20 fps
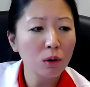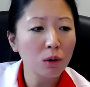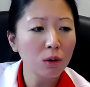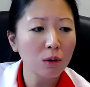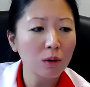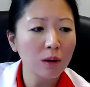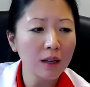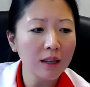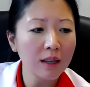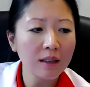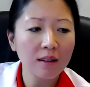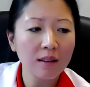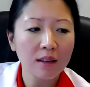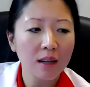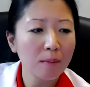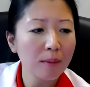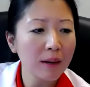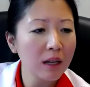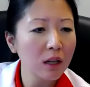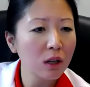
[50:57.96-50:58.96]
who is
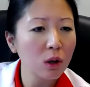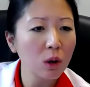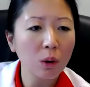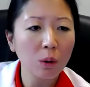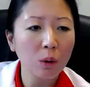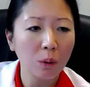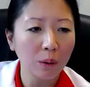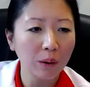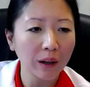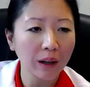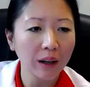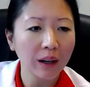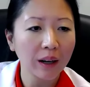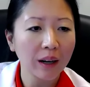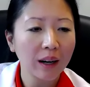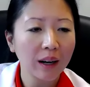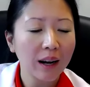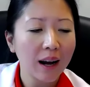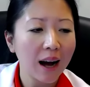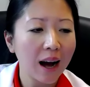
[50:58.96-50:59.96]
going to be in your
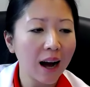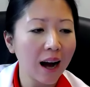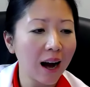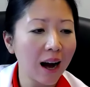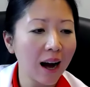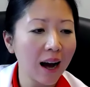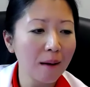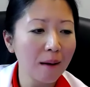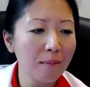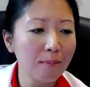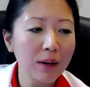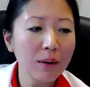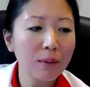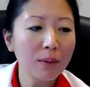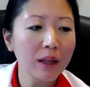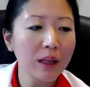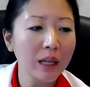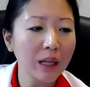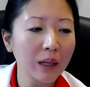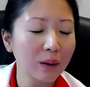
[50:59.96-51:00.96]
corner and be
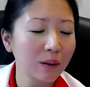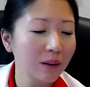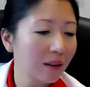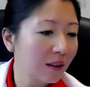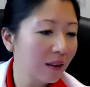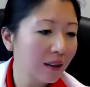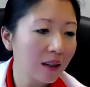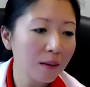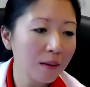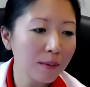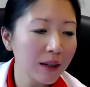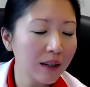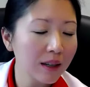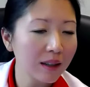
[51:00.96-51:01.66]
with you. It's going to